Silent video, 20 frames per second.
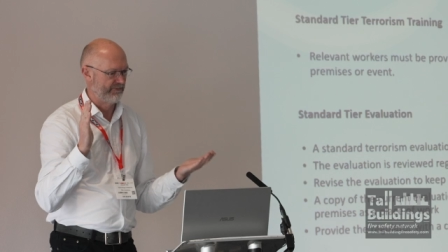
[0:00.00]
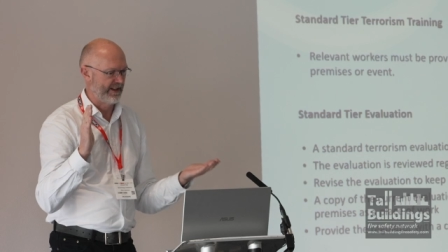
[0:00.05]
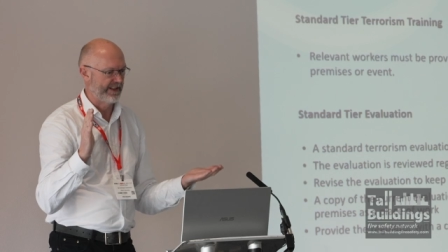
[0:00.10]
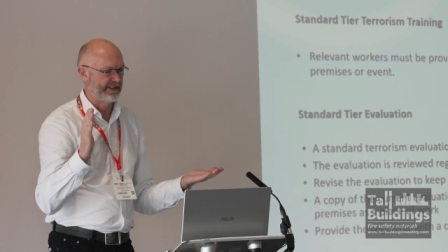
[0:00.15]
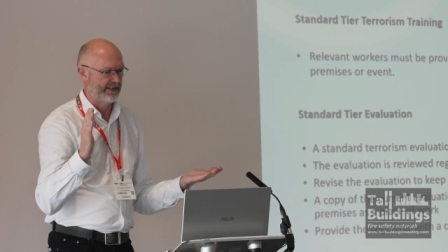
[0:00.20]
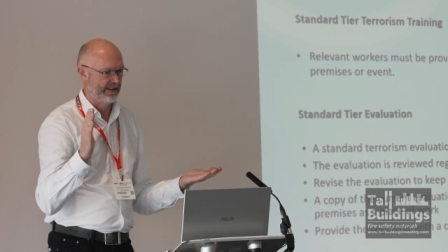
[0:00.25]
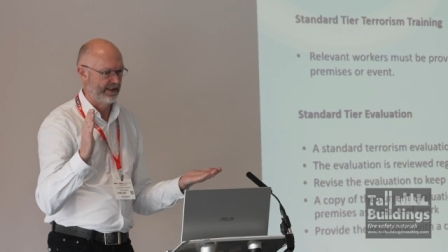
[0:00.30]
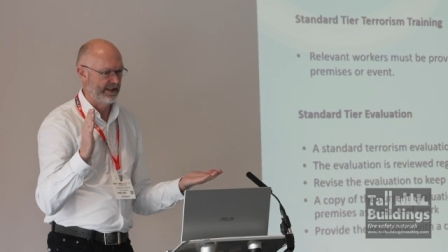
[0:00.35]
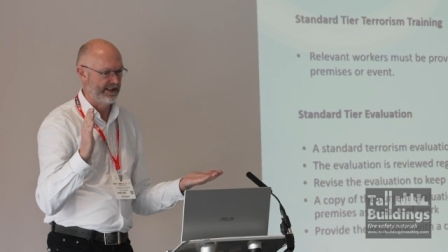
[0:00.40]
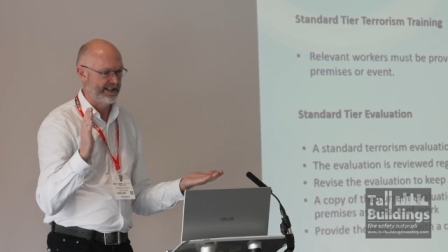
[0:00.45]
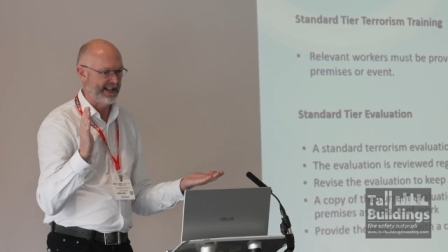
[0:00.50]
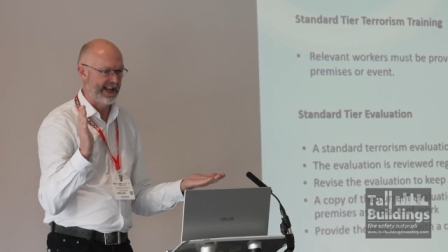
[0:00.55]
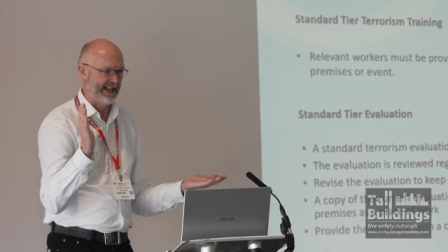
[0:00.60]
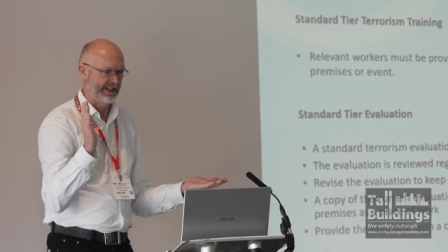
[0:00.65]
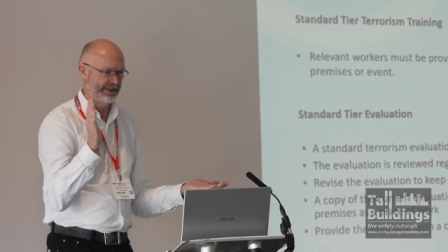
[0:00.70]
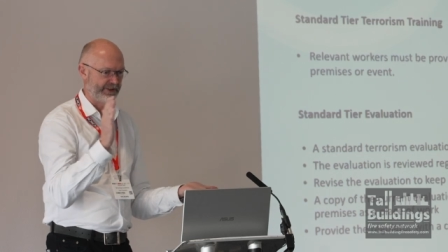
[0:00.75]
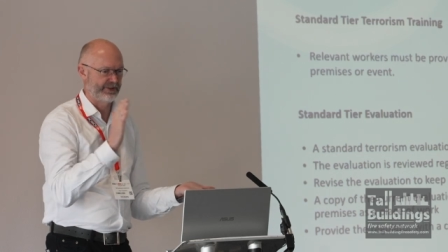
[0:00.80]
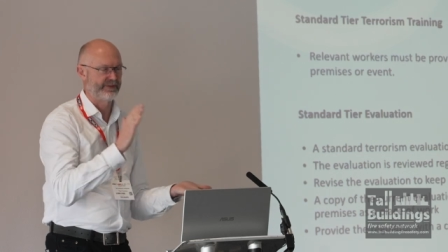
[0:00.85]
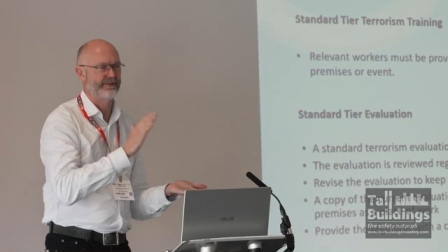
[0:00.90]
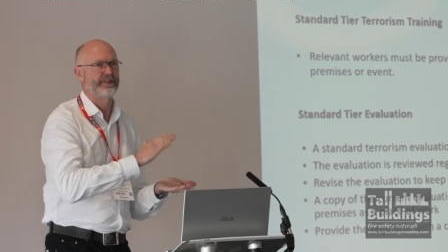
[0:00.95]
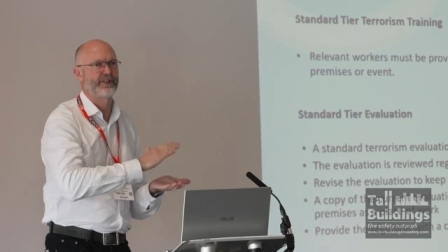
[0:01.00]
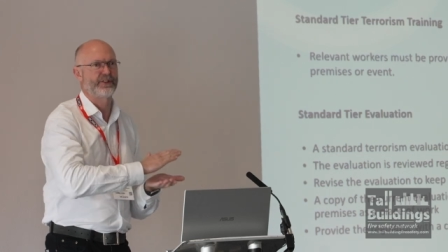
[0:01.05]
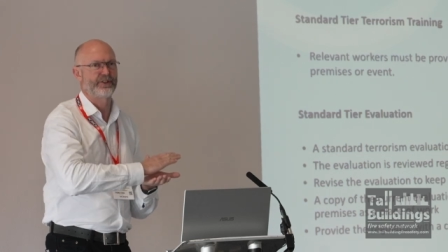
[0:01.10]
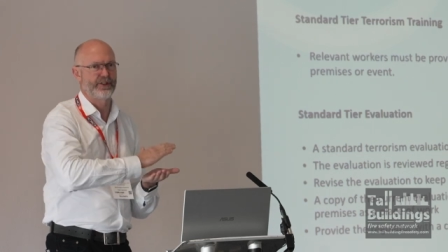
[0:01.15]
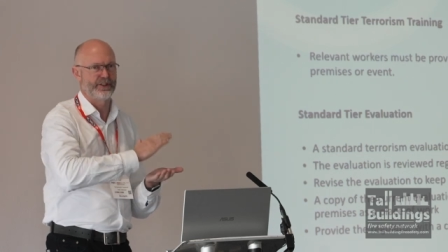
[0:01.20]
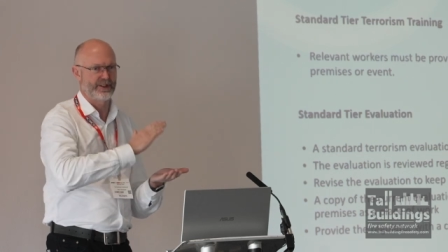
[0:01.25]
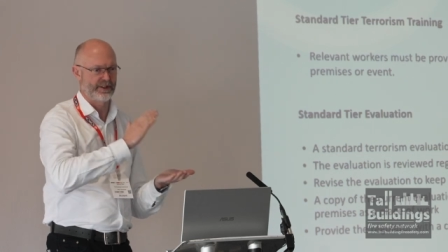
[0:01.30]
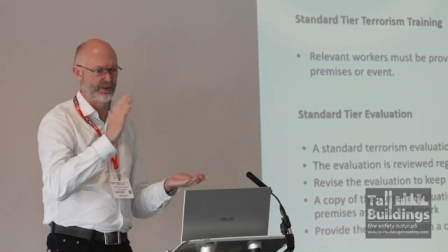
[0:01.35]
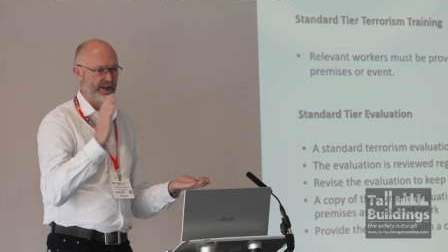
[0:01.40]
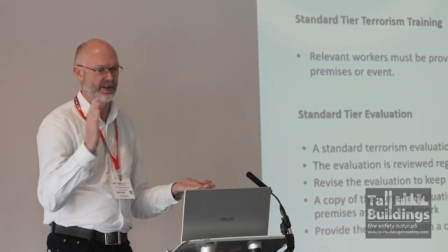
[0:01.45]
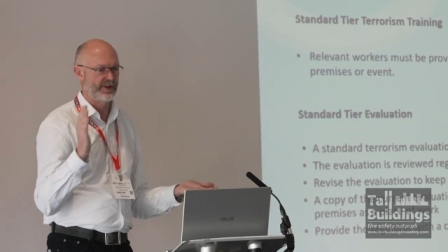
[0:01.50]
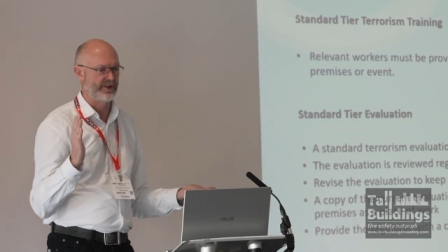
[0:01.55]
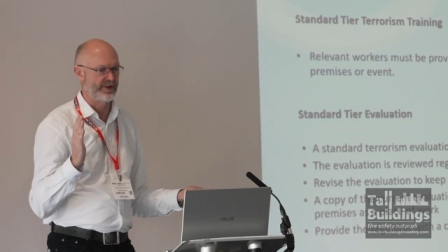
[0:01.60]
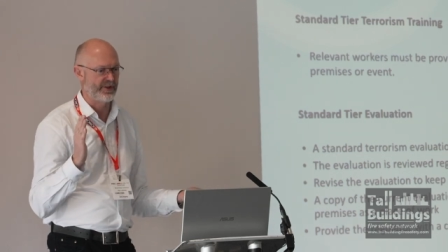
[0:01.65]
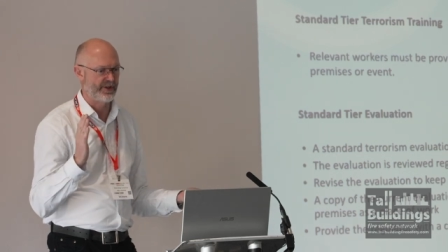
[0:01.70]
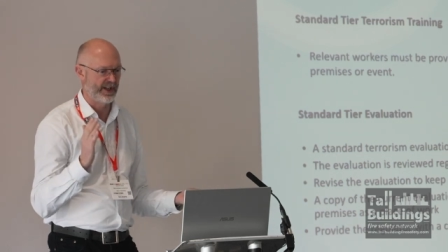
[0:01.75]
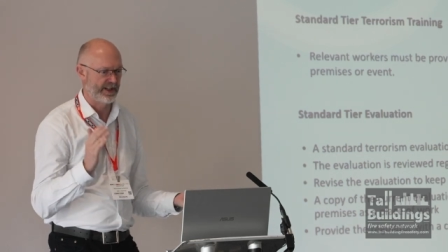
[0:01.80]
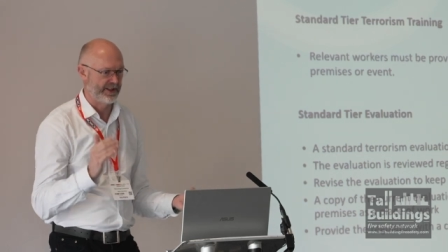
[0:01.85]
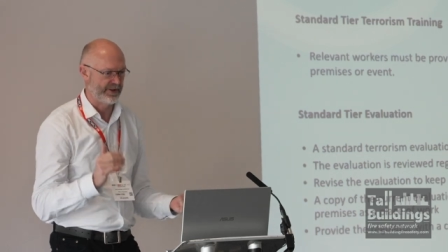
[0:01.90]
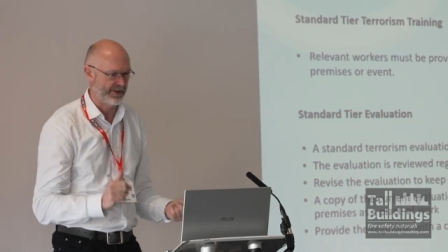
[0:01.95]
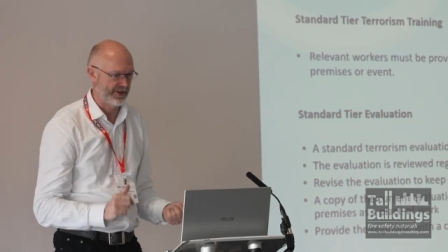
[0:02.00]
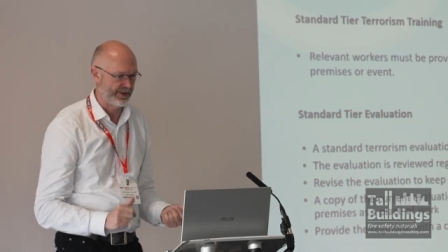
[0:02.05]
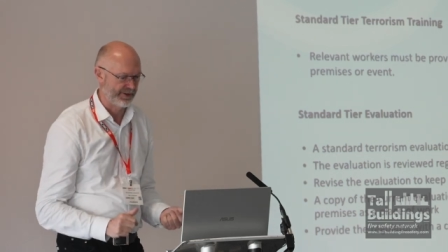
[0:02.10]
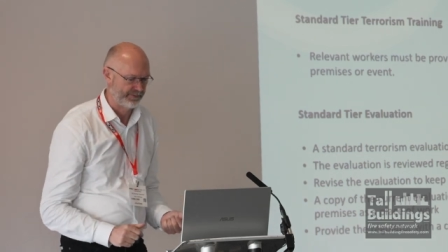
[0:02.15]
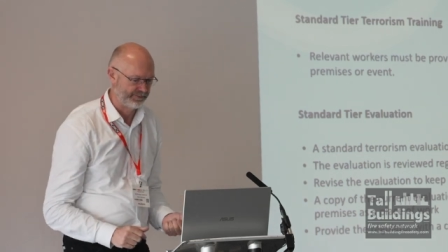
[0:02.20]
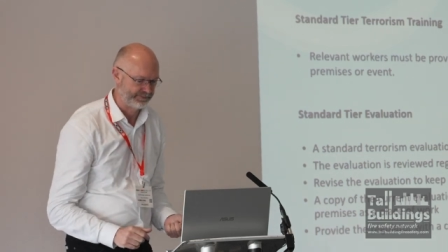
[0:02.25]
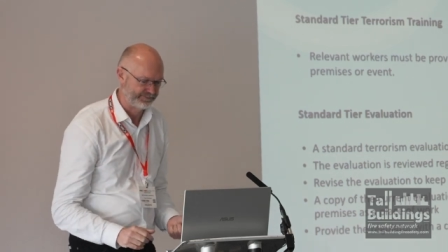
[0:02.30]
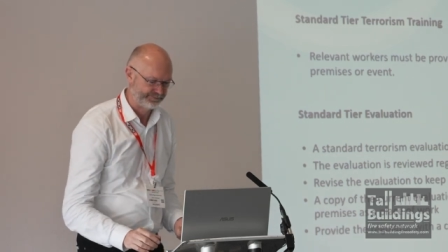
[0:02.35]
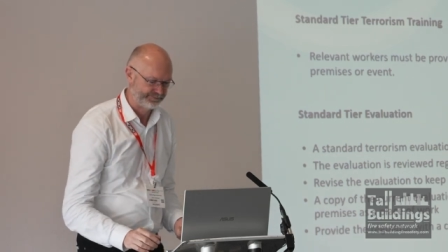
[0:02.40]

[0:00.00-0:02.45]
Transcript: regularly as the situation changes.